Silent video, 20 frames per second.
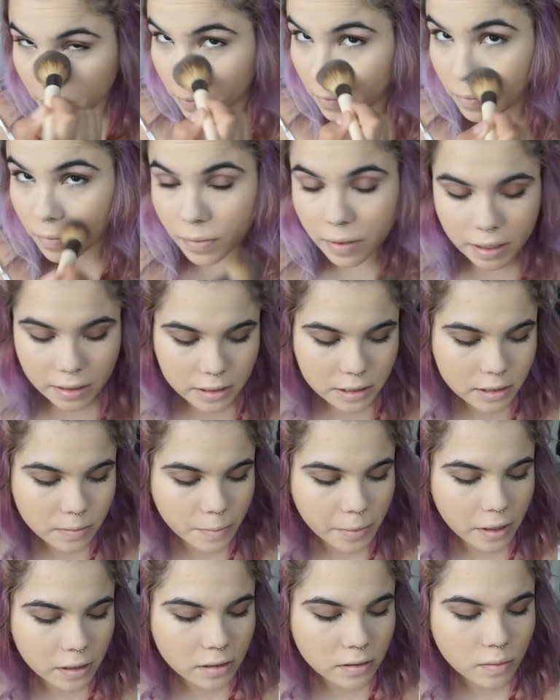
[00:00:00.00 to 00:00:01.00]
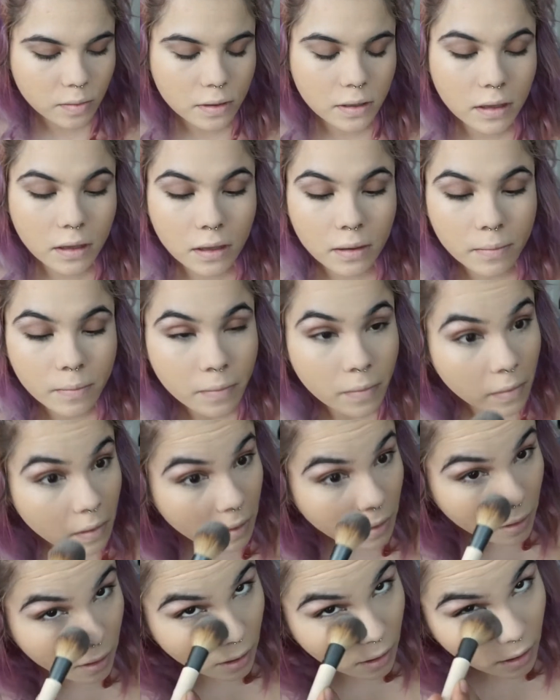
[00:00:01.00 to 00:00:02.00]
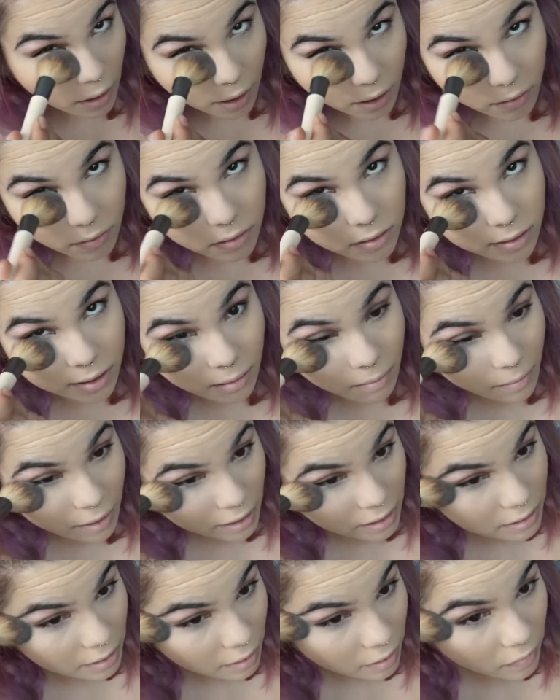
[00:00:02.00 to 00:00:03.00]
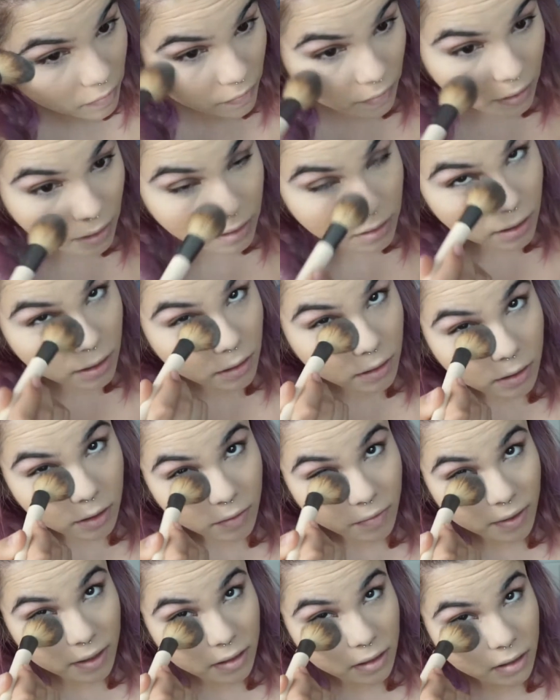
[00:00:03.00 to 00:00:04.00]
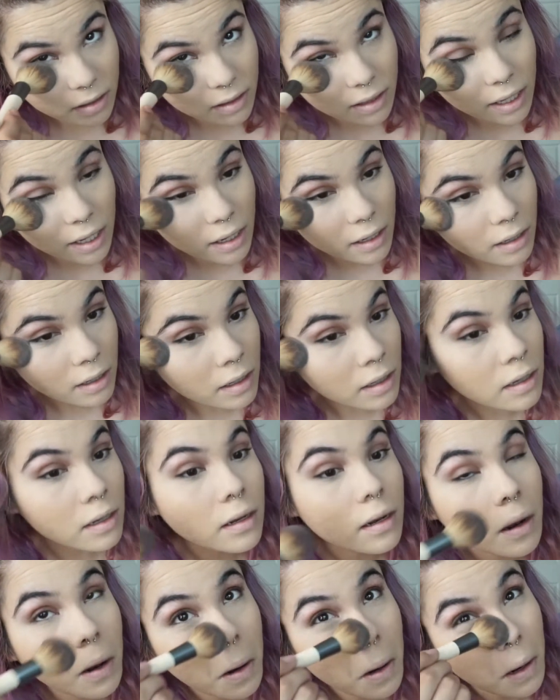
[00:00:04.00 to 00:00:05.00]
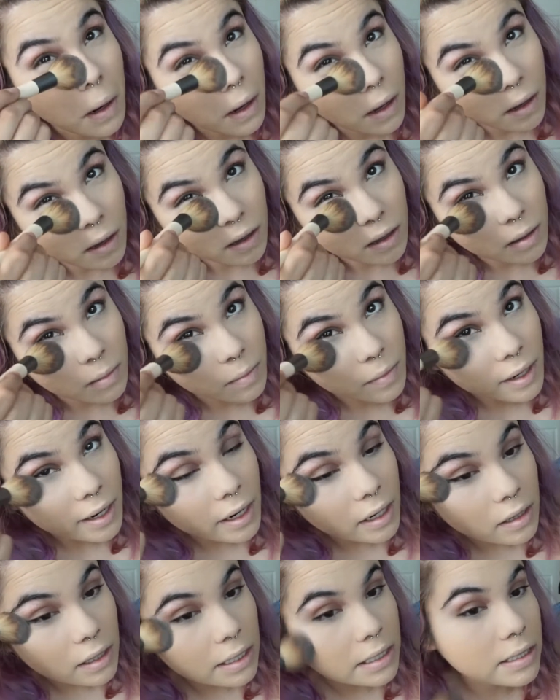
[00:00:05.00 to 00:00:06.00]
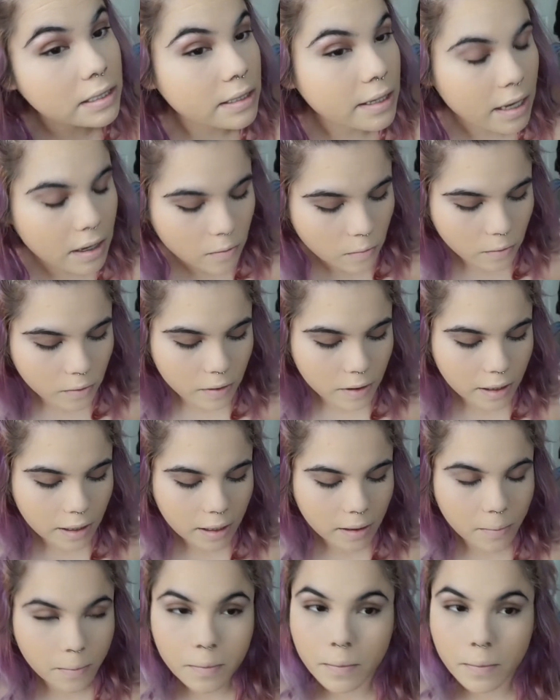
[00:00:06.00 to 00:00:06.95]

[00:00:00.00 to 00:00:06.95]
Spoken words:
these spots with. I don't set my entire face. I don't know if that's a thing. I only set where I